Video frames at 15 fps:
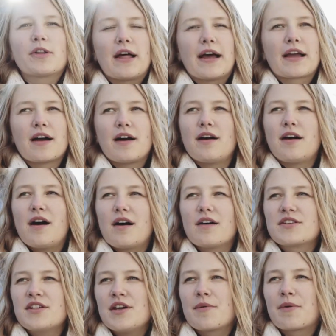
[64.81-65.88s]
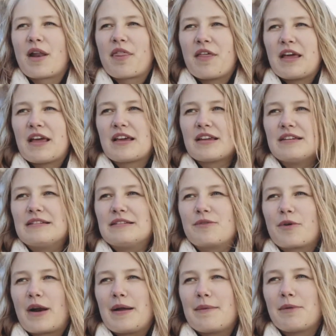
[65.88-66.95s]
Like, I'll tell you what I think and
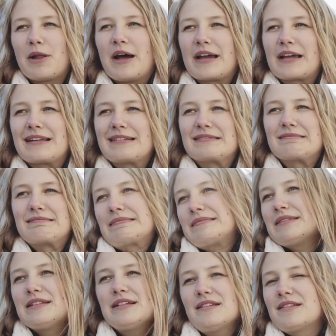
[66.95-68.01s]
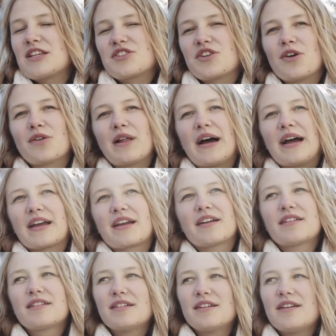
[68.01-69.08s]
what I'm like. And there's no, like,
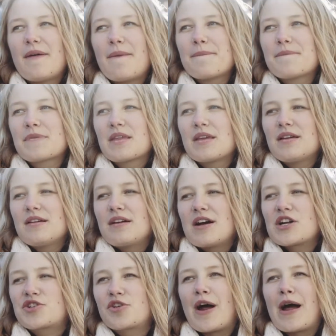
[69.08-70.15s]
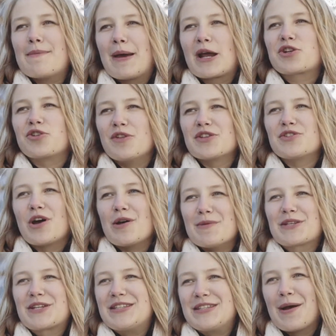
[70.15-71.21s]
I try and make sure there's no
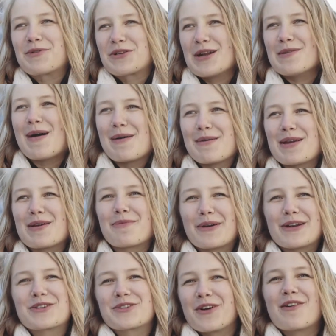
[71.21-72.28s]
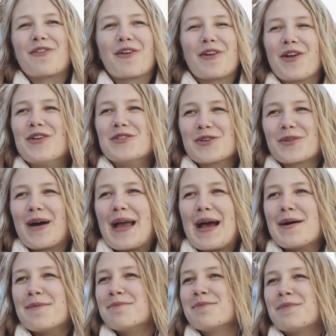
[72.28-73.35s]
misconception about me. I'm pretty sure everyone knows who I
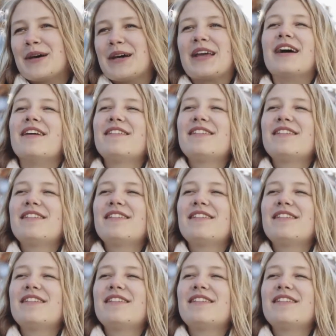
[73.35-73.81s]
am. But yeah.